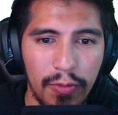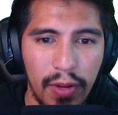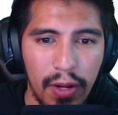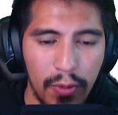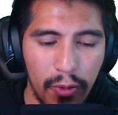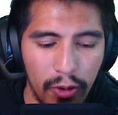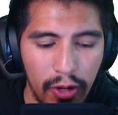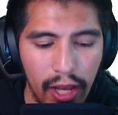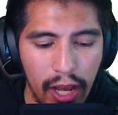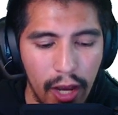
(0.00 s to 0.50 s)
I
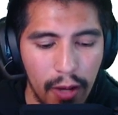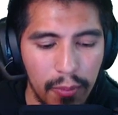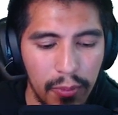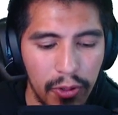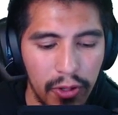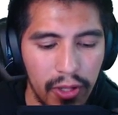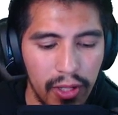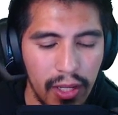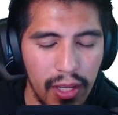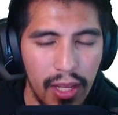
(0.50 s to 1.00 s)
were to
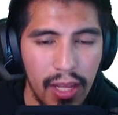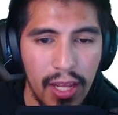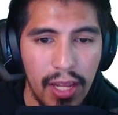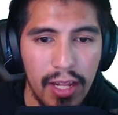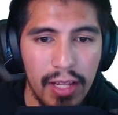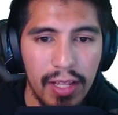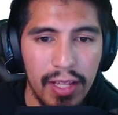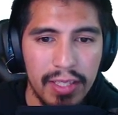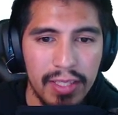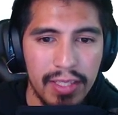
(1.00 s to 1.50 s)
output,
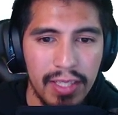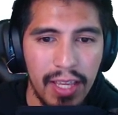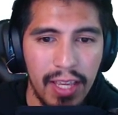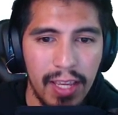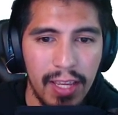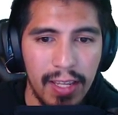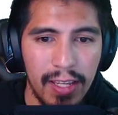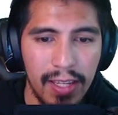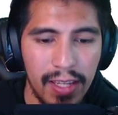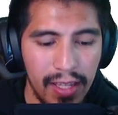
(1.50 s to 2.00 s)
let's
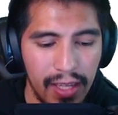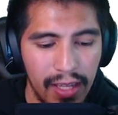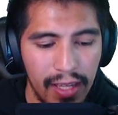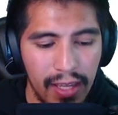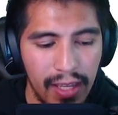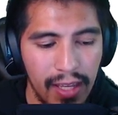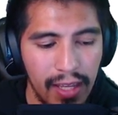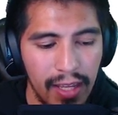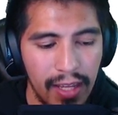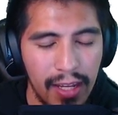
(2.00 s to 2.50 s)
say
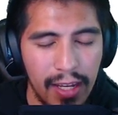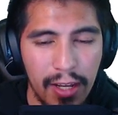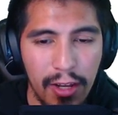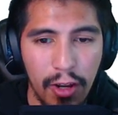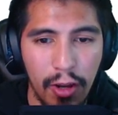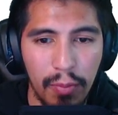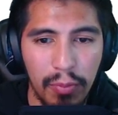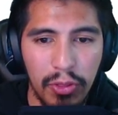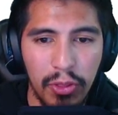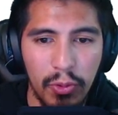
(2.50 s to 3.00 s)

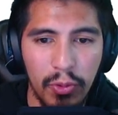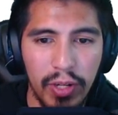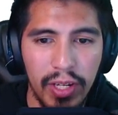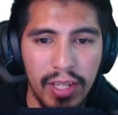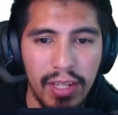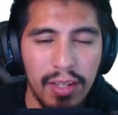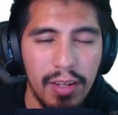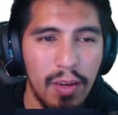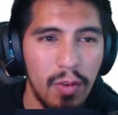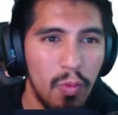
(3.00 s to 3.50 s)
num3
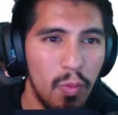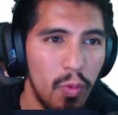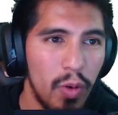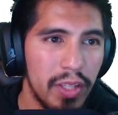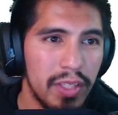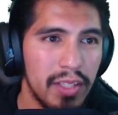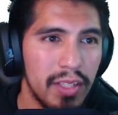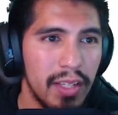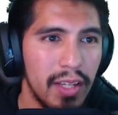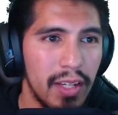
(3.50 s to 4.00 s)

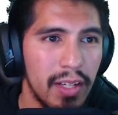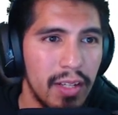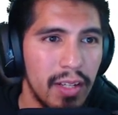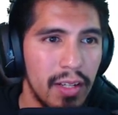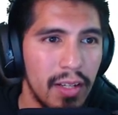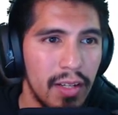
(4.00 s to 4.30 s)
once again,